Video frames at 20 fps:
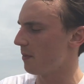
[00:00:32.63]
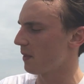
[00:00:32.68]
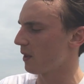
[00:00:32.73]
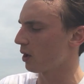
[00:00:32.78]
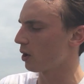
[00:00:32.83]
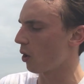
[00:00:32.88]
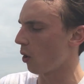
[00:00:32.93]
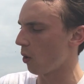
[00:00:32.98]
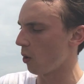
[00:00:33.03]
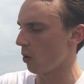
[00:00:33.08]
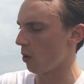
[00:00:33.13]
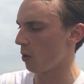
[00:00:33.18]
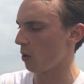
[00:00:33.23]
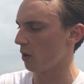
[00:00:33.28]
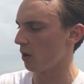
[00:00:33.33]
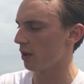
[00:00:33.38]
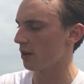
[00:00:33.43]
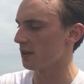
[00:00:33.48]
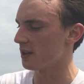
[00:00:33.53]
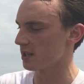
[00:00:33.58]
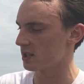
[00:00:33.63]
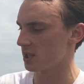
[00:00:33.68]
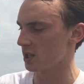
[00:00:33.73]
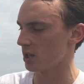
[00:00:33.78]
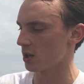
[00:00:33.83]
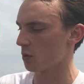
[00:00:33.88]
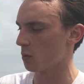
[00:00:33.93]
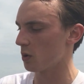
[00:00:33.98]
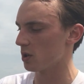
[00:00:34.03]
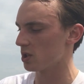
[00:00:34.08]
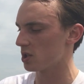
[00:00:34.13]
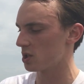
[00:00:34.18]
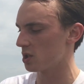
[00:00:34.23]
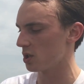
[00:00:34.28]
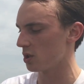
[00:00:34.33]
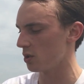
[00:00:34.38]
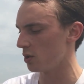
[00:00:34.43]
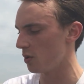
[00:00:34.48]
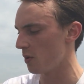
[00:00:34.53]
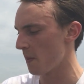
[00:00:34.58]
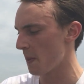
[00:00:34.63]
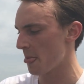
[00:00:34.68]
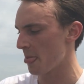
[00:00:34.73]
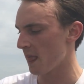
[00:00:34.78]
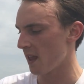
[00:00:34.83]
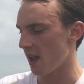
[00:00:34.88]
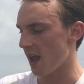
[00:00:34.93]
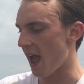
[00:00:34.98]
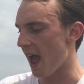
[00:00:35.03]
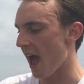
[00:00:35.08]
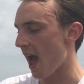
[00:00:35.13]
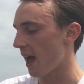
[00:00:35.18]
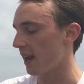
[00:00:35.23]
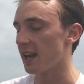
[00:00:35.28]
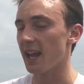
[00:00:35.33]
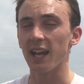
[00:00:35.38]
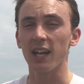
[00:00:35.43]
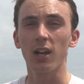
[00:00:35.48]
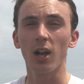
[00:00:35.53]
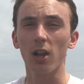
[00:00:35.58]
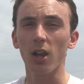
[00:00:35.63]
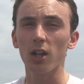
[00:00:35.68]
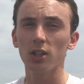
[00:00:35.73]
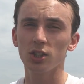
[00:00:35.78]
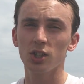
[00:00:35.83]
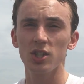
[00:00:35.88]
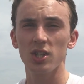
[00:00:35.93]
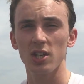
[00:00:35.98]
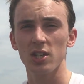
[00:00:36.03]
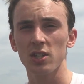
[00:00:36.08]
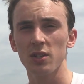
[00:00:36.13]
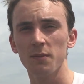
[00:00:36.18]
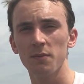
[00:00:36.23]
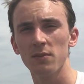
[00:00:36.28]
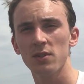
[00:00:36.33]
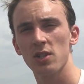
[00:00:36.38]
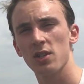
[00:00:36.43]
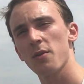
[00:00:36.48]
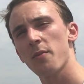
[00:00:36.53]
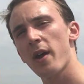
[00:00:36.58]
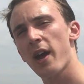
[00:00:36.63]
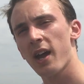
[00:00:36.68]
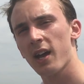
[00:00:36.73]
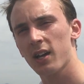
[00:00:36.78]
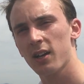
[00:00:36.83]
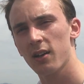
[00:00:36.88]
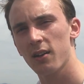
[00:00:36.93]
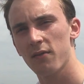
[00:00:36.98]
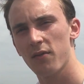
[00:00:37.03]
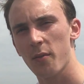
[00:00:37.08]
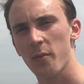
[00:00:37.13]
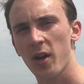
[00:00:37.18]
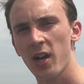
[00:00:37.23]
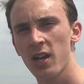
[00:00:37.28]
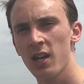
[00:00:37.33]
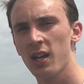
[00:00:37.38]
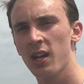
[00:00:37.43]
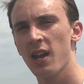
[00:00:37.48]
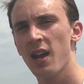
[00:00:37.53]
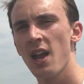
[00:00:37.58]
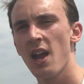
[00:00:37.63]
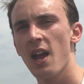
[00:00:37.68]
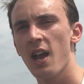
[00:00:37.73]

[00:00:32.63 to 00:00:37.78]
The goal this year was to add a clutch system to the back of the bike,